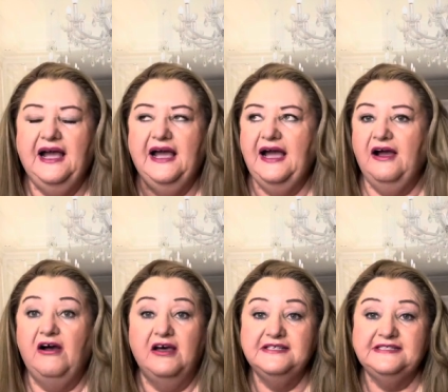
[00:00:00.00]
I
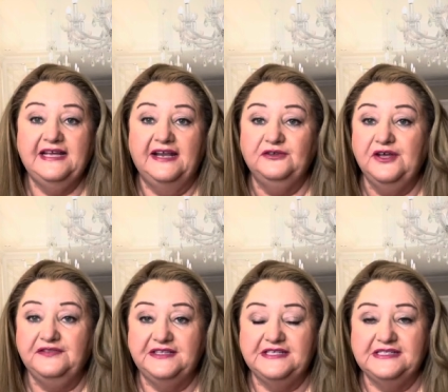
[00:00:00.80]
don't know if
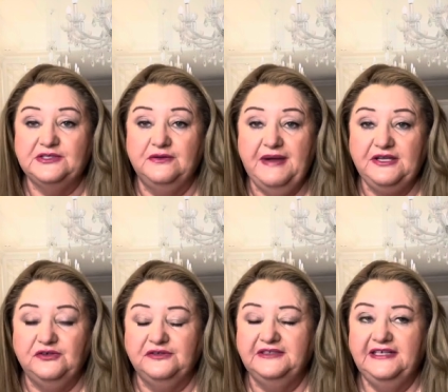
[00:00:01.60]
this is going to make
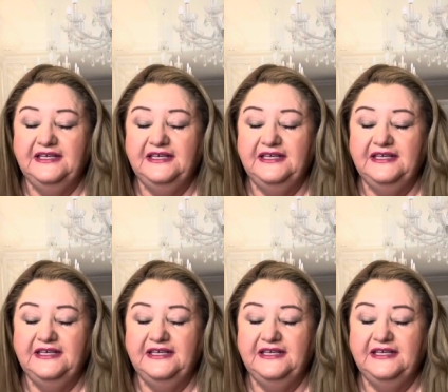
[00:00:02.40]
your